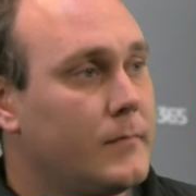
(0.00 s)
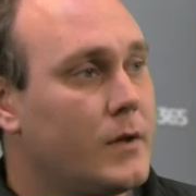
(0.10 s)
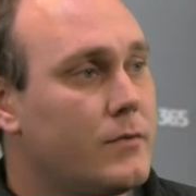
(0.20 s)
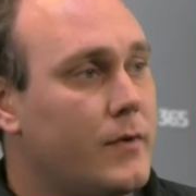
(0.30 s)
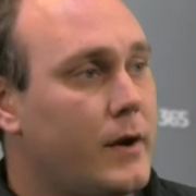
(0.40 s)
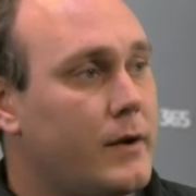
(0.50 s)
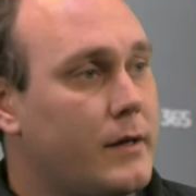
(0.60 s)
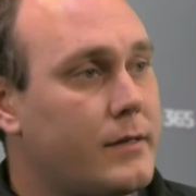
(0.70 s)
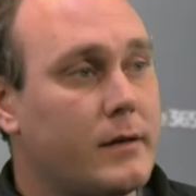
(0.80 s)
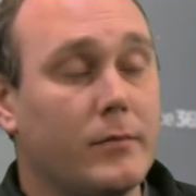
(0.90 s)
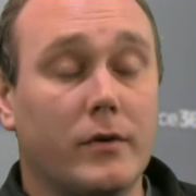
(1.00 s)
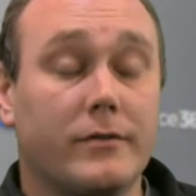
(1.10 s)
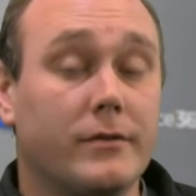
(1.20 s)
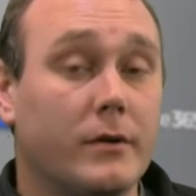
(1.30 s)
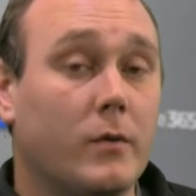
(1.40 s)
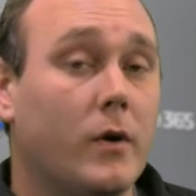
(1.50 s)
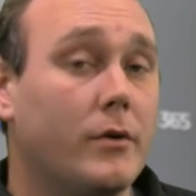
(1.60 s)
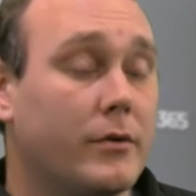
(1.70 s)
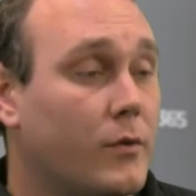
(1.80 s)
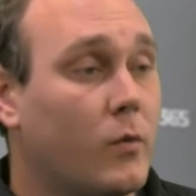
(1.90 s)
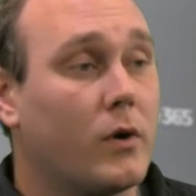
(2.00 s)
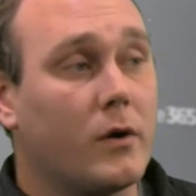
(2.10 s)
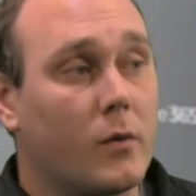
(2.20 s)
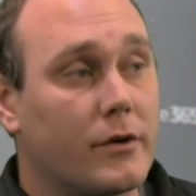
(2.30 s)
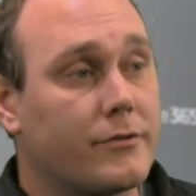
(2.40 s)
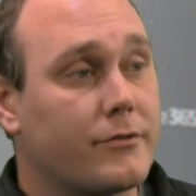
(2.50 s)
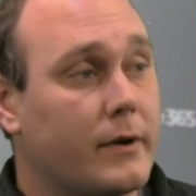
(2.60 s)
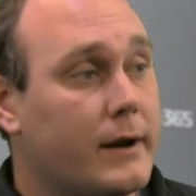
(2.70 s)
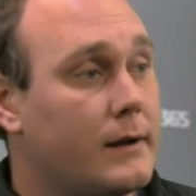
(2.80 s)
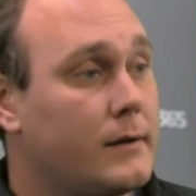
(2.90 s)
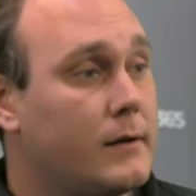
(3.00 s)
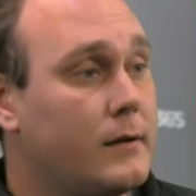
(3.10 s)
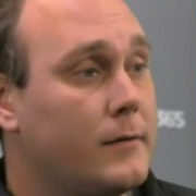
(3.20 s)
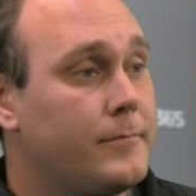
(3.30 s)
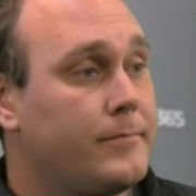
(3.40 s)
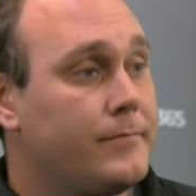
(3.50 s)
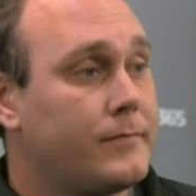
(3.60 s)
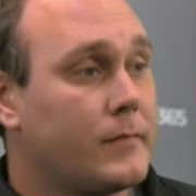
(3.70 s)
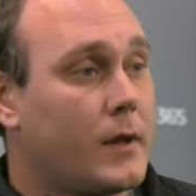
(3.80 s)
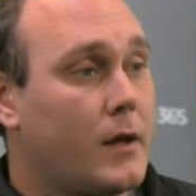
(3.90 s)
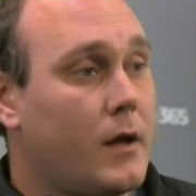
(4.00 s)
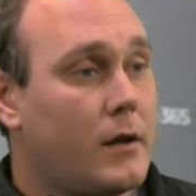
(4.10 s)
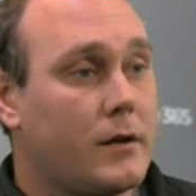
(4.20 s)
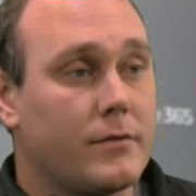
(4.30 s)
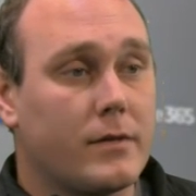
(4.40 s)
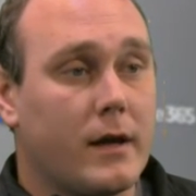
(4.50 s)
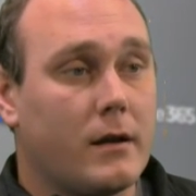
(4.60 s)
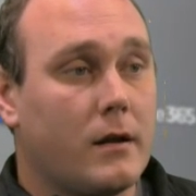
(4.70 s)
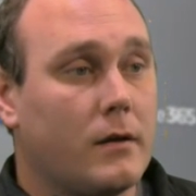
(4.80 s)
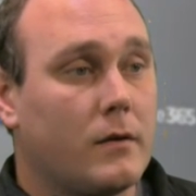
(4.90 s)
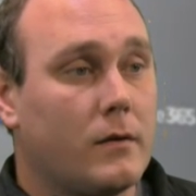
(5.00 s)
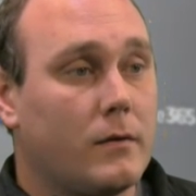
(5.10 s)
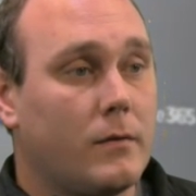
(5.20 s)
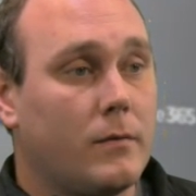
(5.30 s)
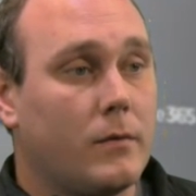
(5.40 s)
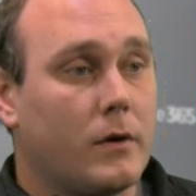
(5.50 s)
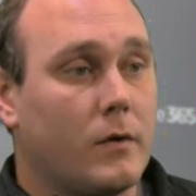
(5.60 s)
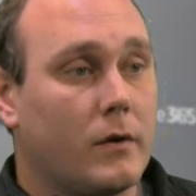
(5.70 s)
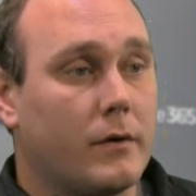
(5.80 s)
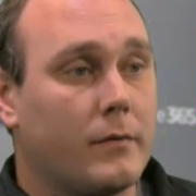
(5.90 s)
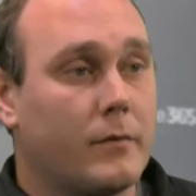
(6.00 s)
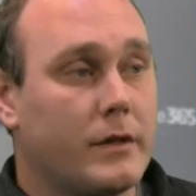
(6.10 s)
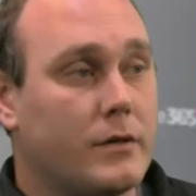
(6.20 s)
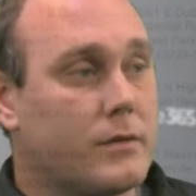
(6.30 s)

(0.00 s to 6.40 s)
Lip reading: Very similar to the quote or the work order screen. And here's that work order we just